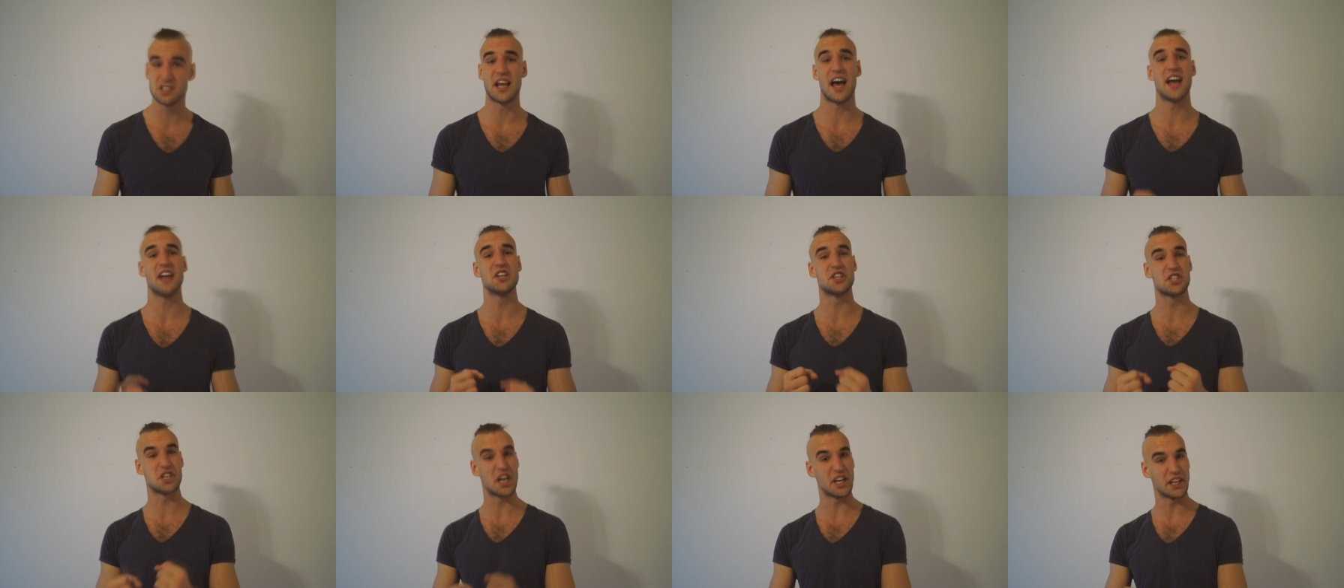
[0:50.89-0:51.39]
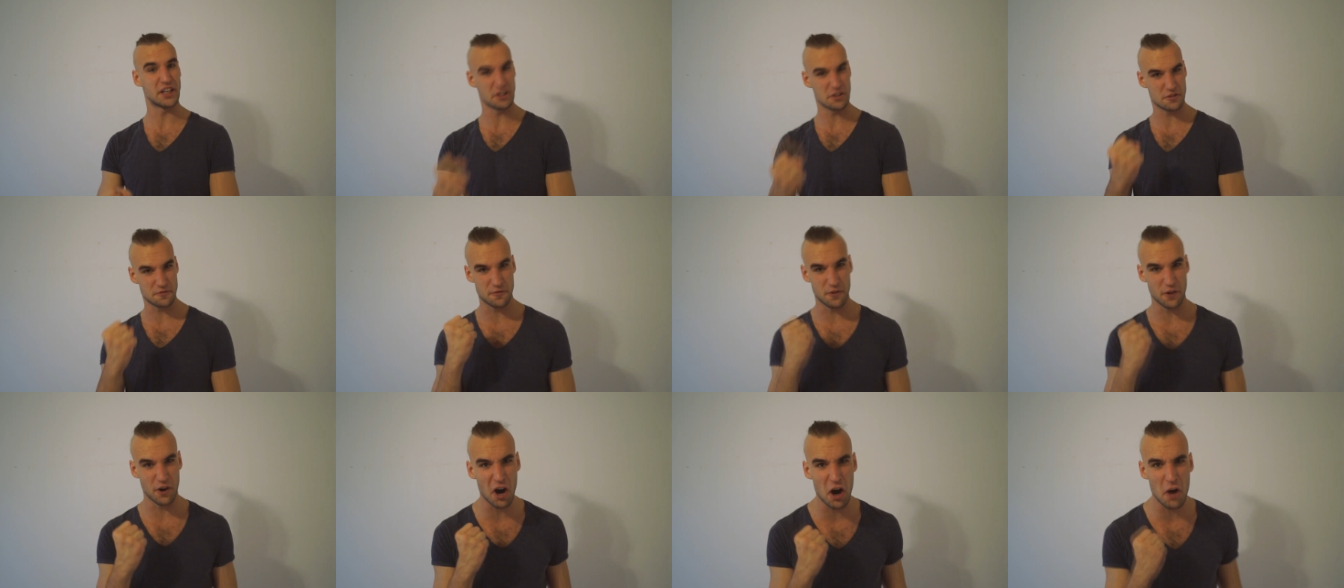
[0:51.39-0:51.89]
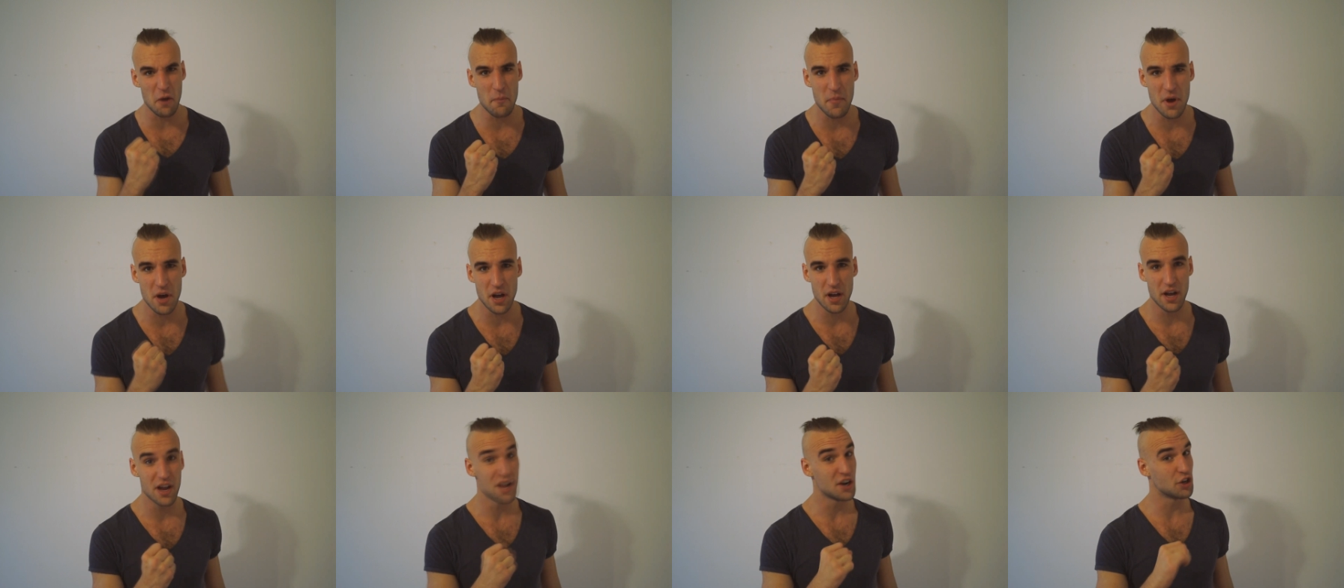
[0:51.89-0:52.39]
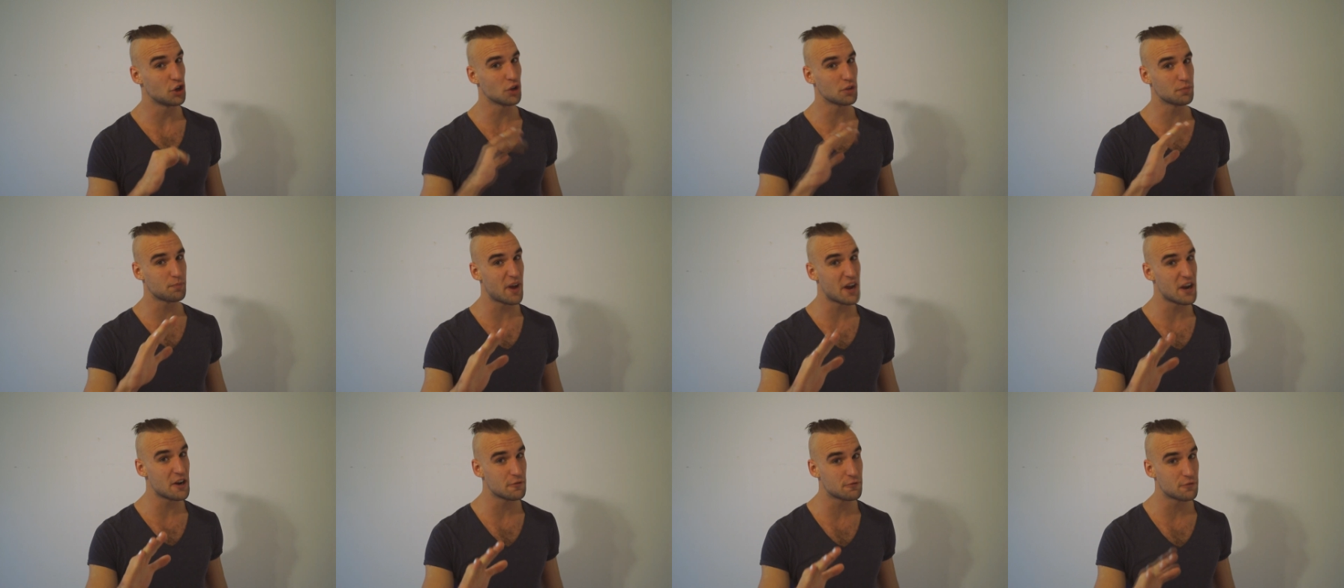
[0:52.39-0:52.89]
The handshake is firm,
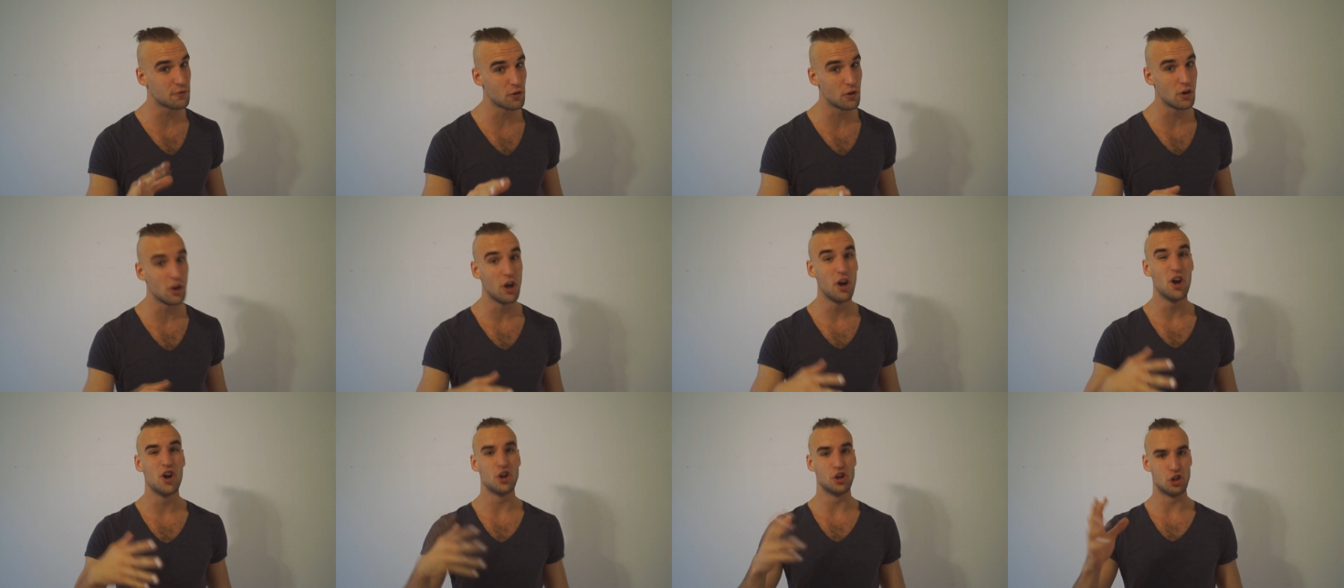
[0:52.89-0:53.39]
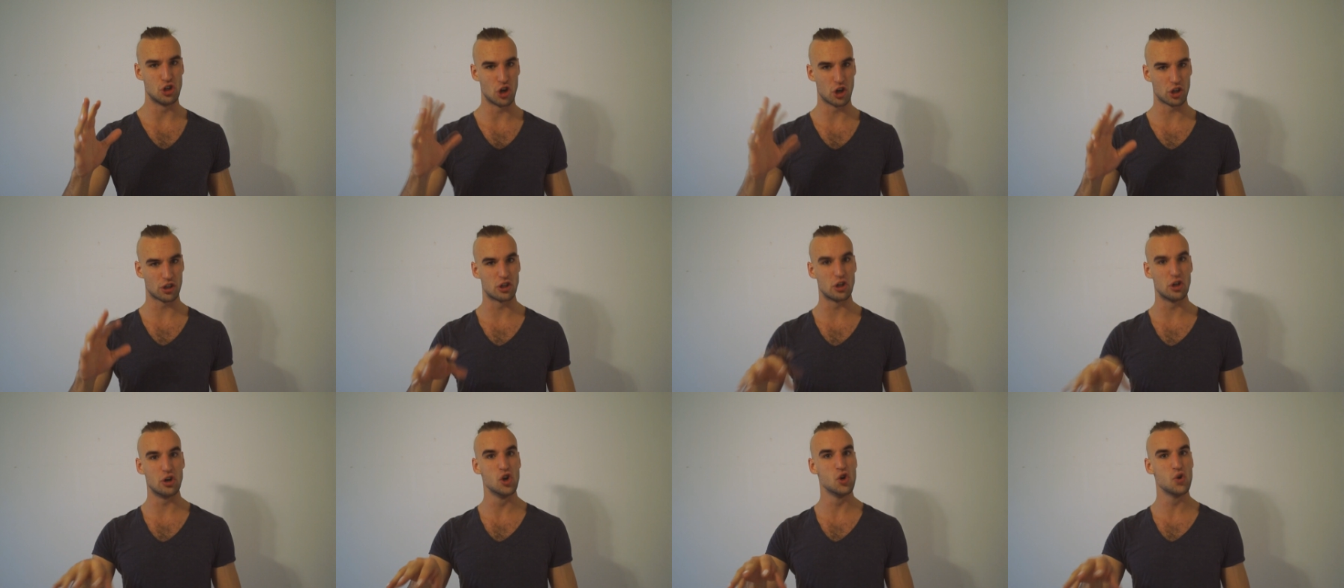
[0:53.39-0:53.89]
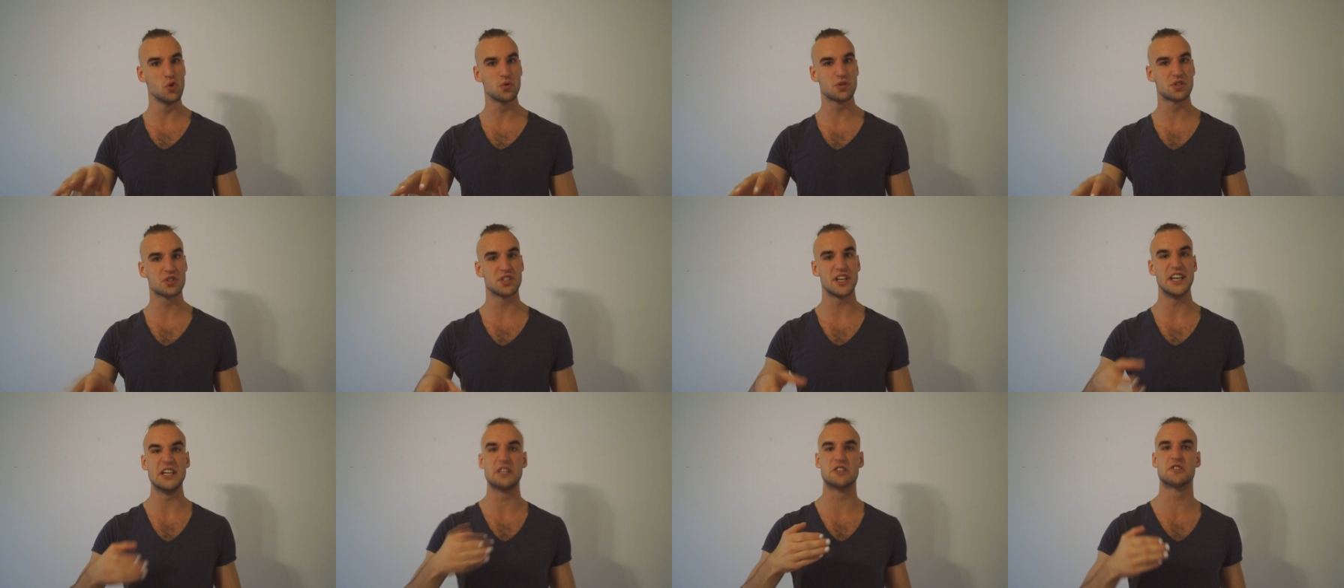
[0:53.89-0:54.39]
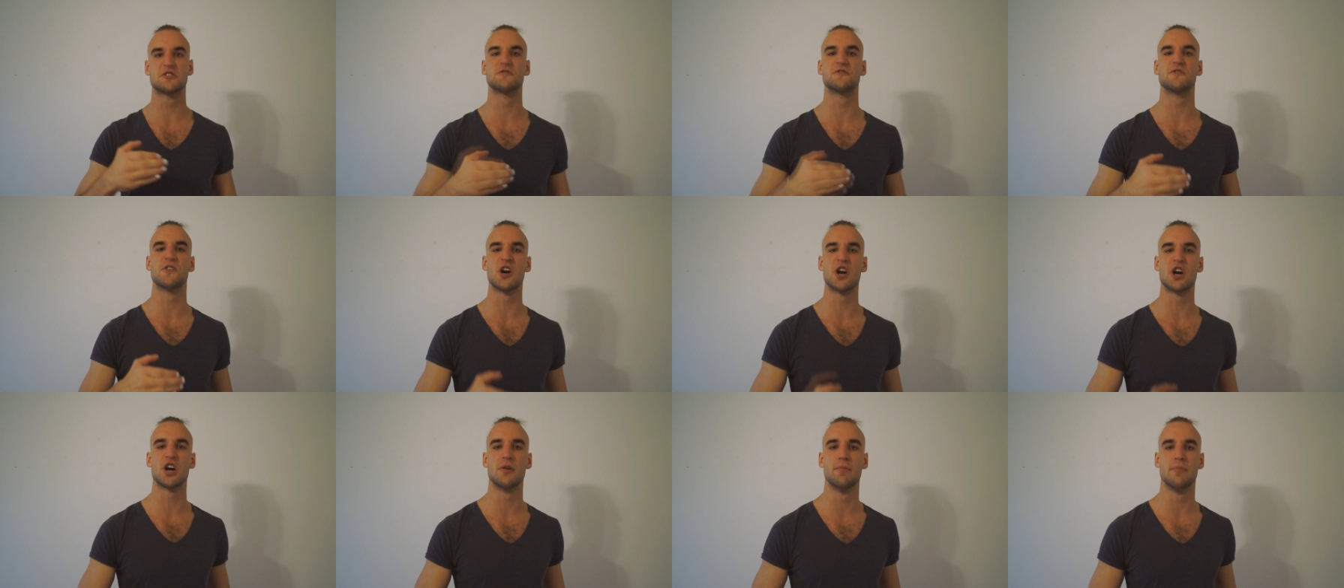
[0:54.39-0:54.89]
not painful, not loose. It's
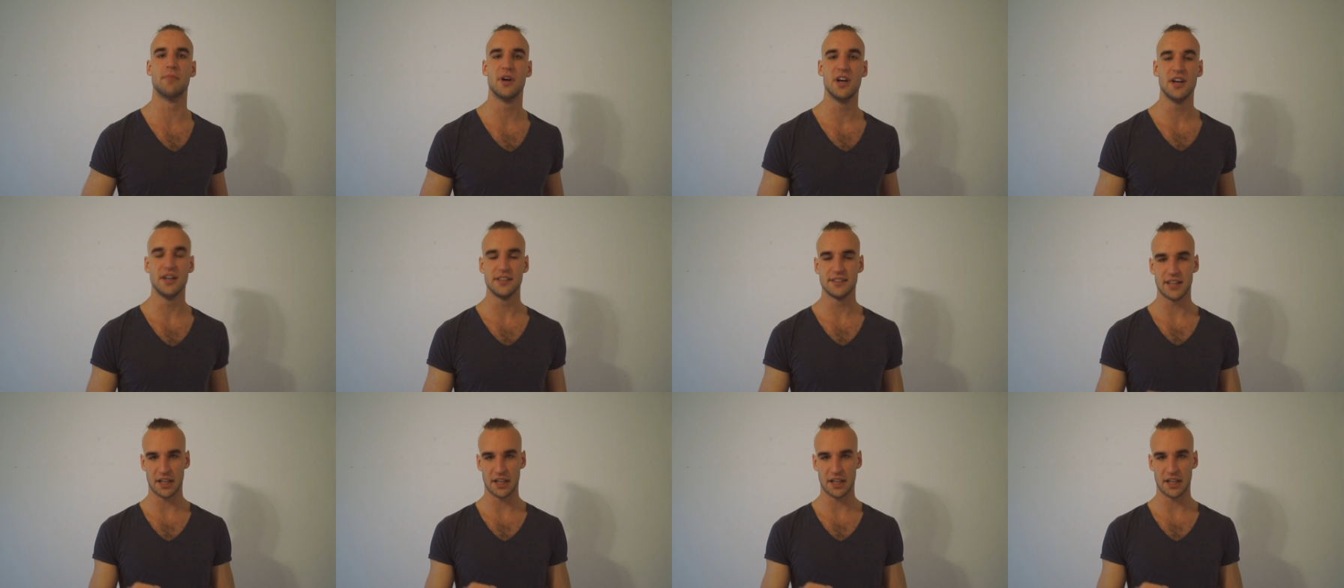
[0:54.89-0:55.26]
firm.